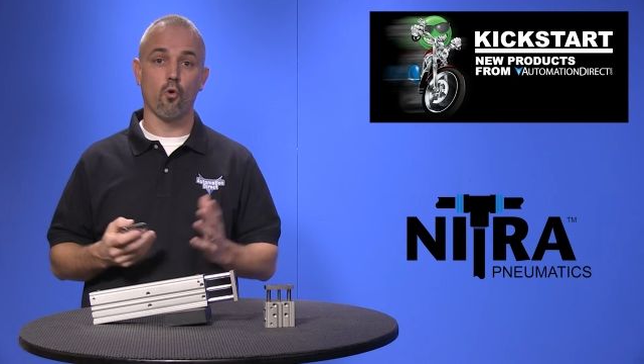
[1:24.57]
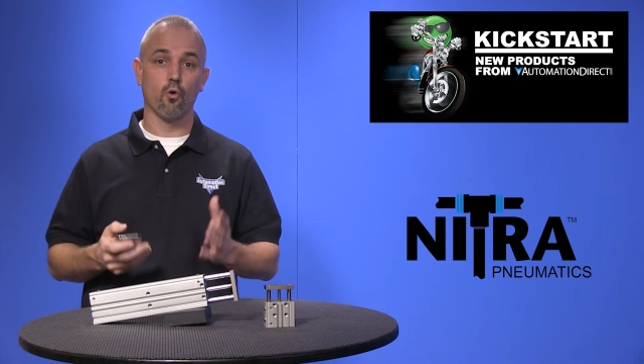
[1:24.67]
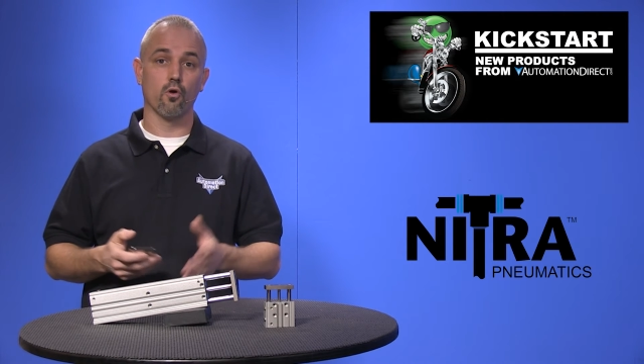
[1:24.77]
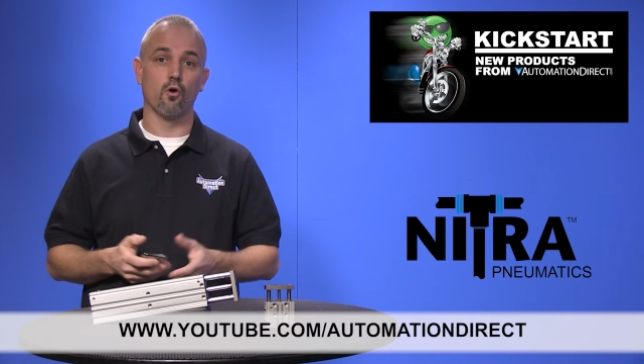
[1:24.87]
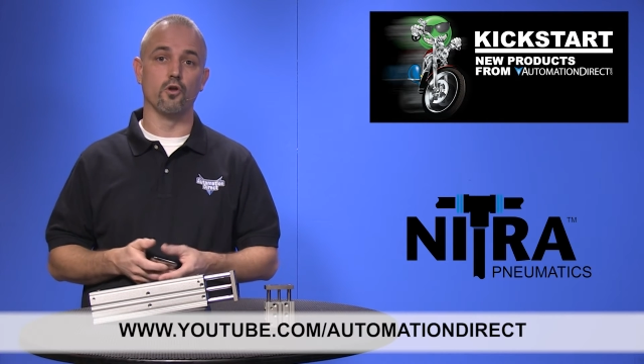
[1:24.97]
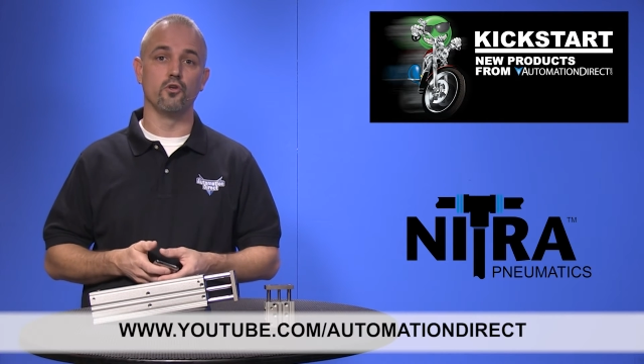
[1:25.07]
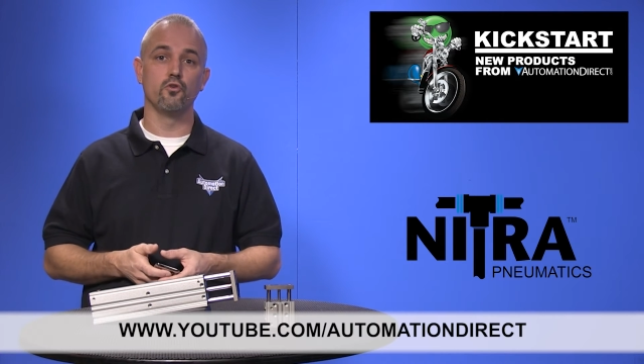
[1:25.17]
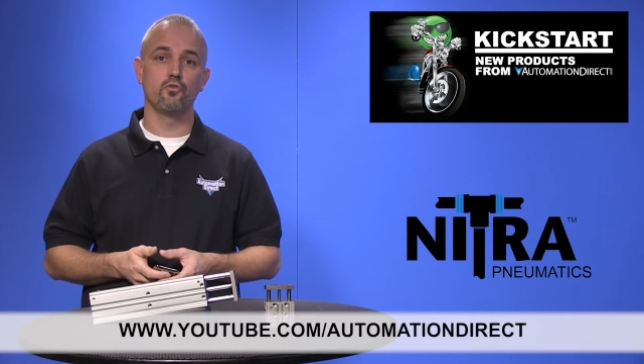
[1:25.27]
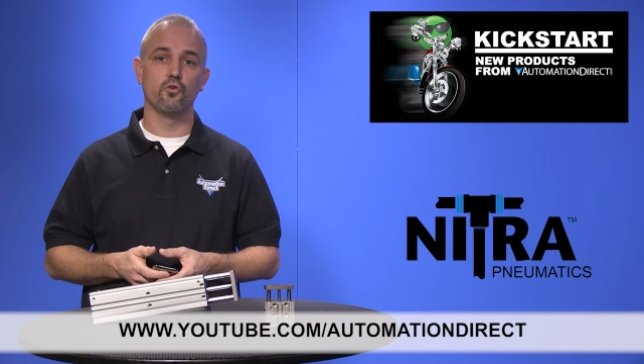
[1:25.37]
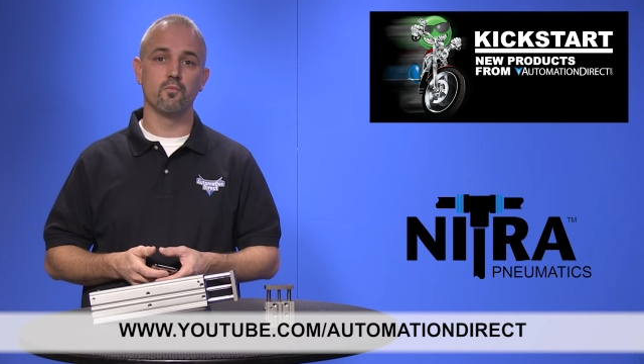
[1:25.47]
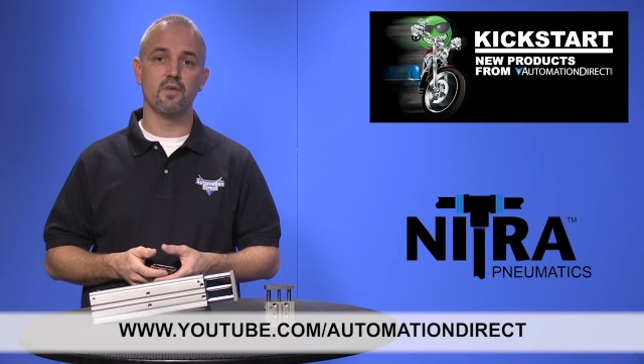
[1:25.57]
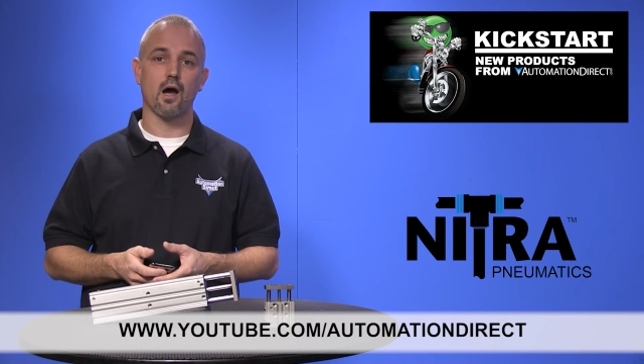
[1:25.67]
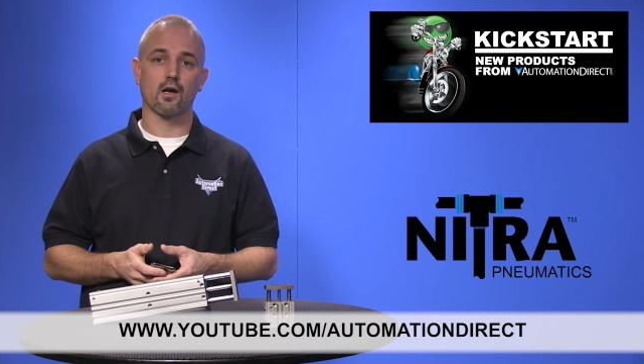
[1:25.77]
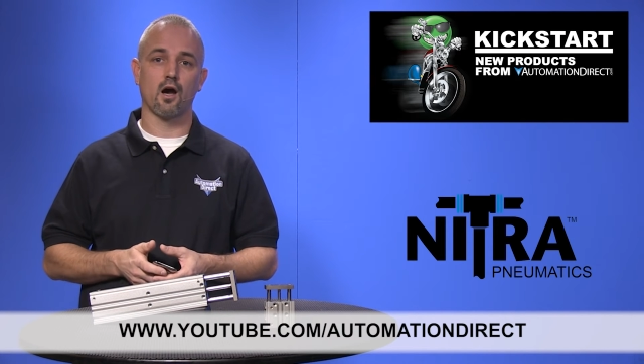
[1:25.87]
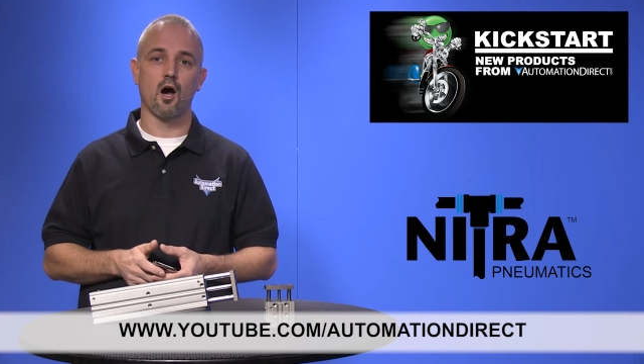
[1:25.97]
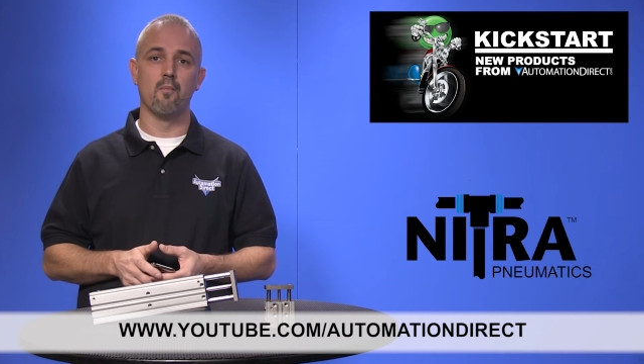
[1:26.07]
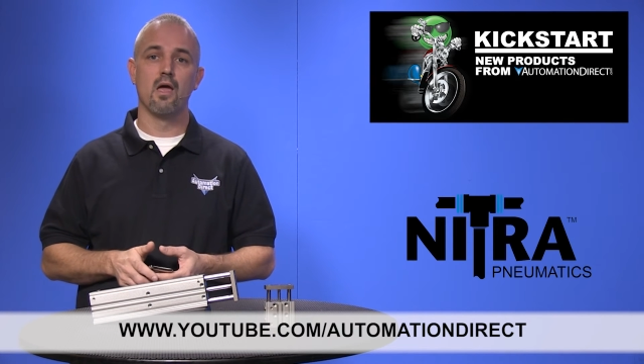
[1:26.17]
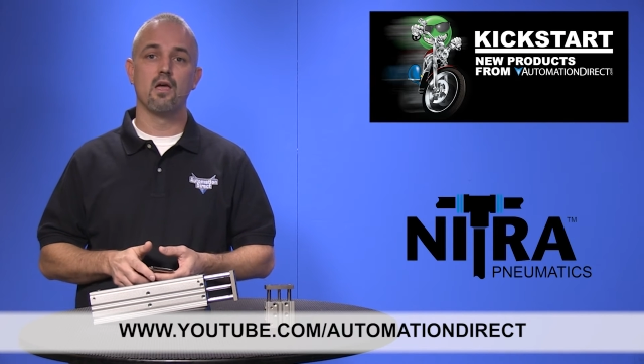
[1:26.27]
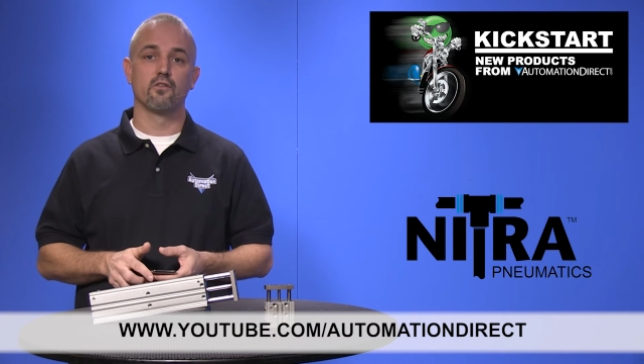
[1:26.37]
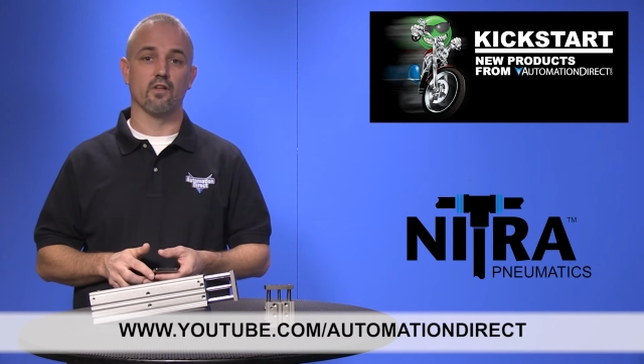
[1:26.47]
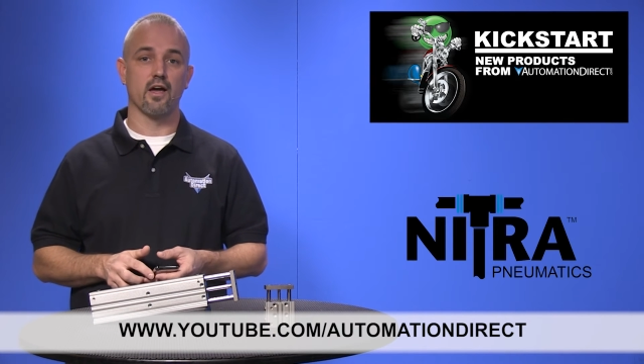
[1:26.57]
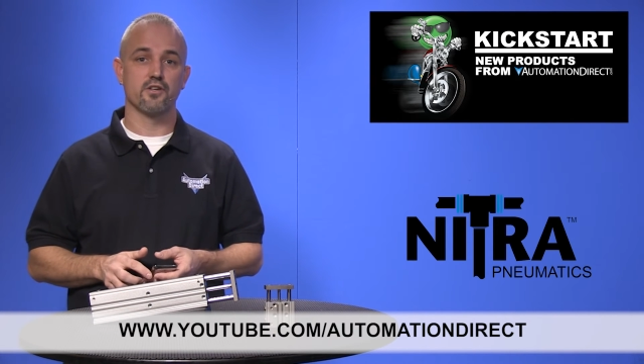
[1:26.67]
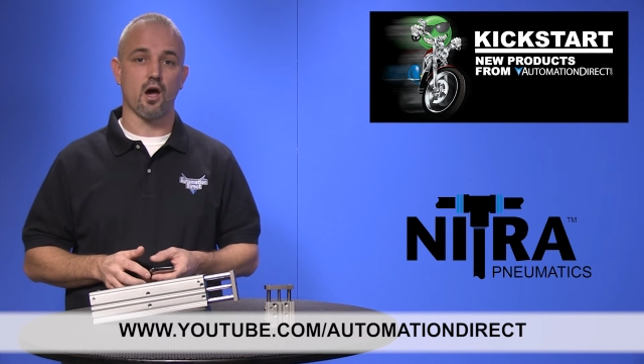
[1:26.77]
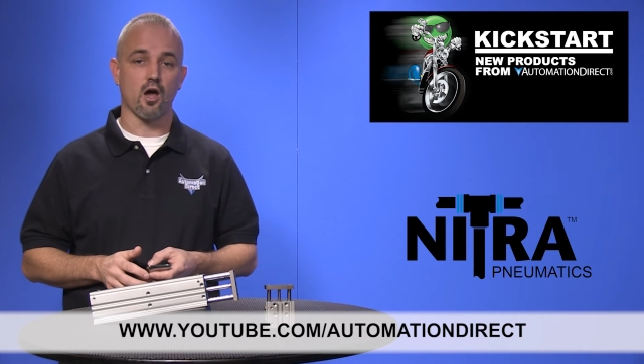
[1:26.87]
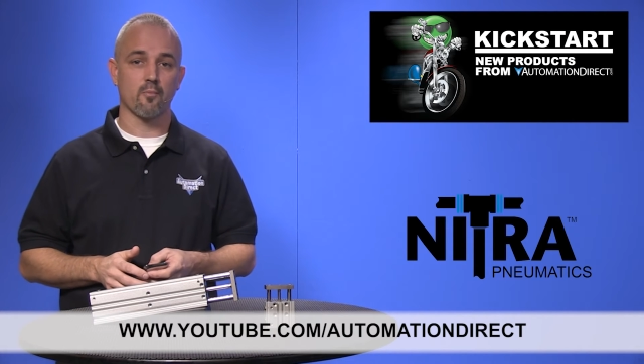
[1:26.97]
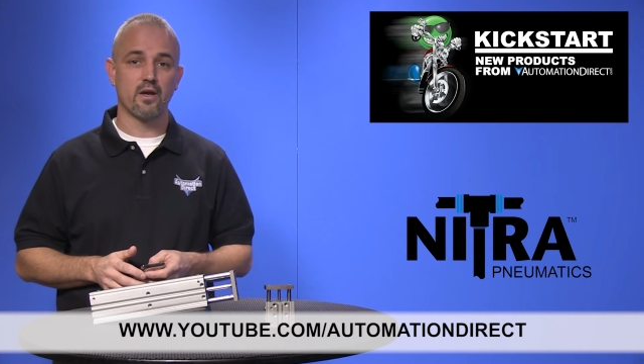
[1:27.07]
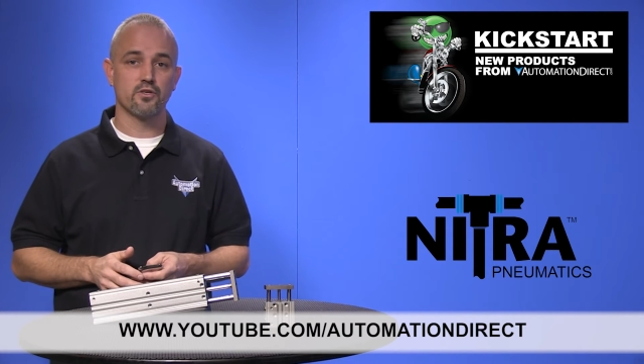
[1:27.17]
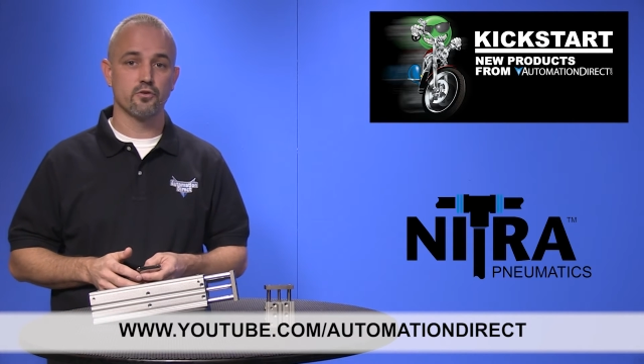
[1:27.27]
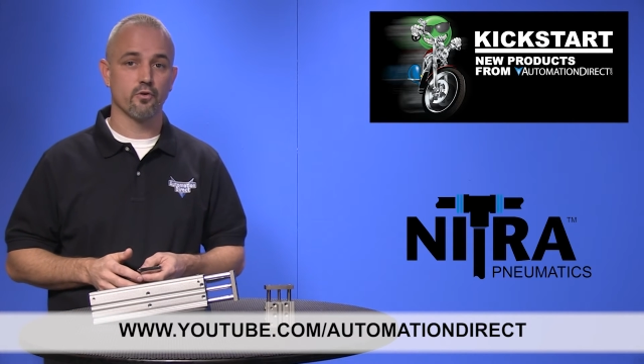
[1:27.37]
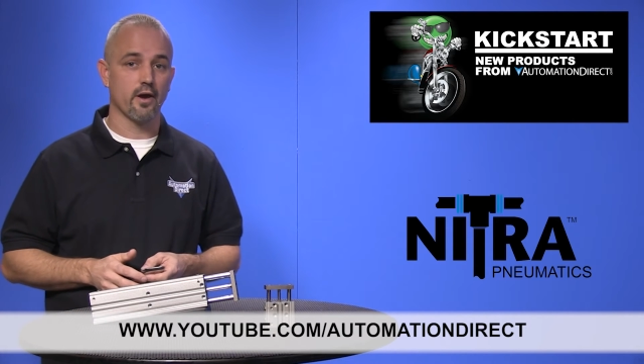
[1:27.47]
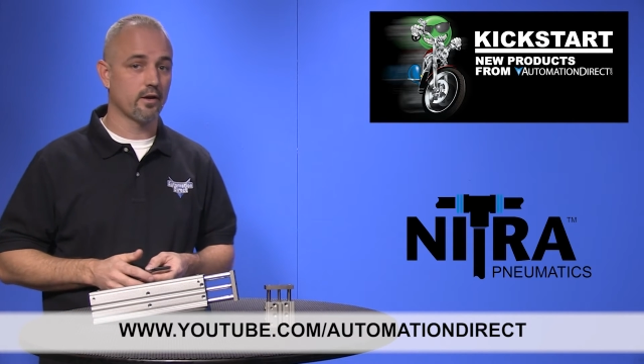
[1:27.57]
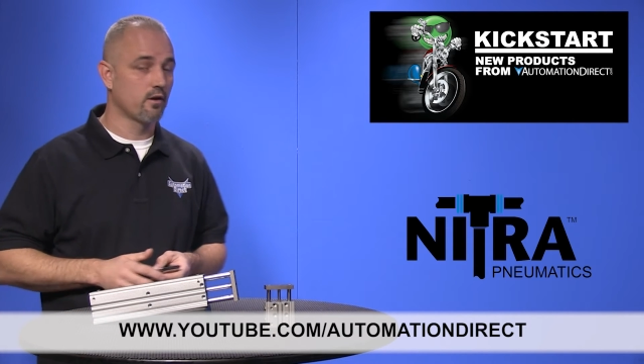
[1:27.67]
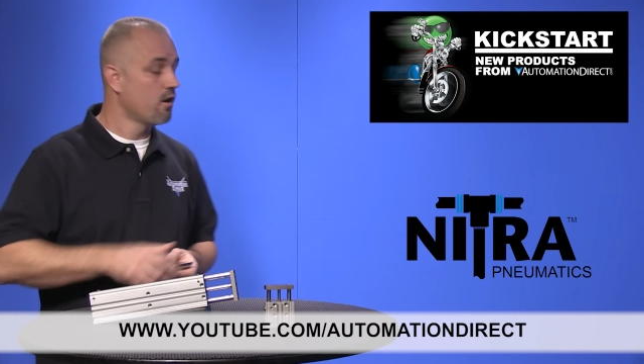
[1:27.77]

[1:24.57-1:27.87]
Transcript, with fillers: or on youtube.com/automationdirect